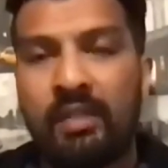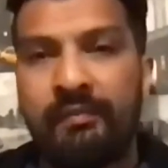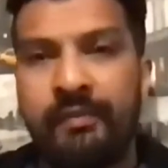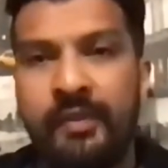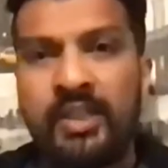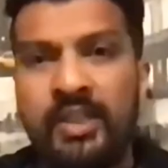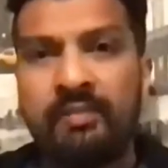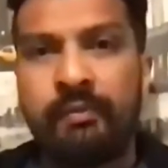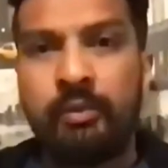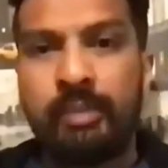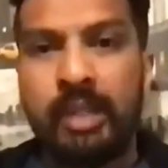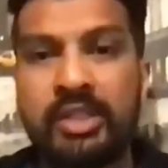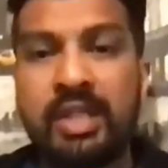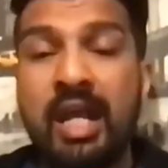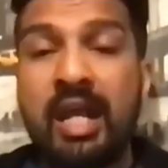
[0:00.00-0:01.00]
first and
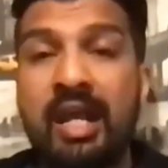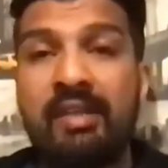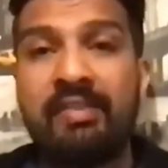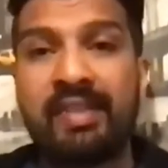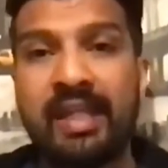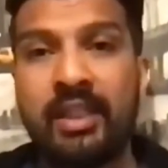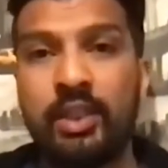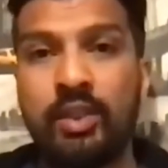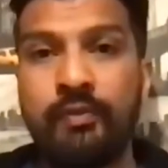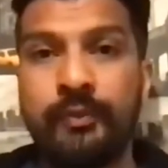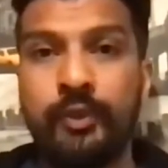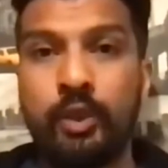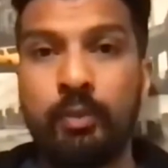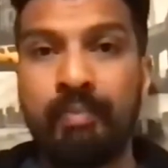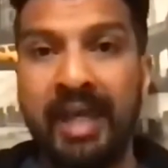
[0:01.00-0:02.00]
foremost, and thank you
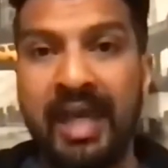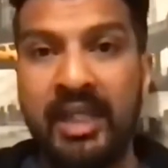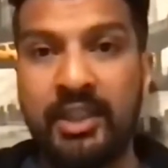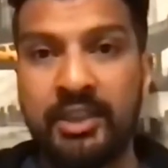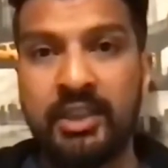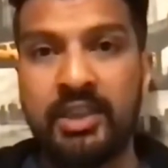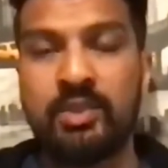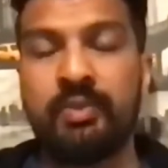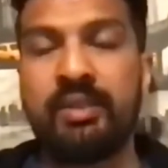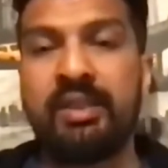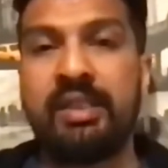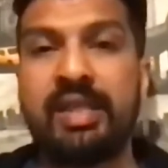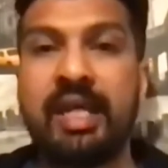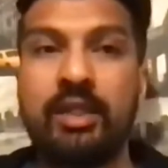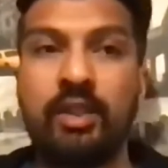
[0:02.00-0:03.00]
for your patience with
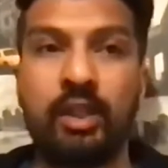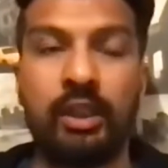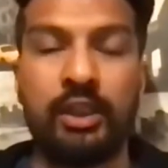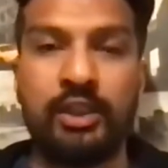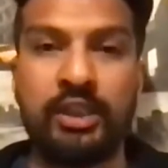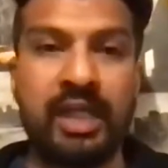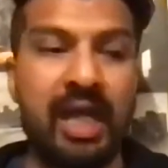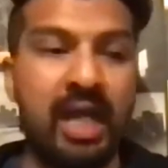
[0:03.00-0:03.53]
the technology.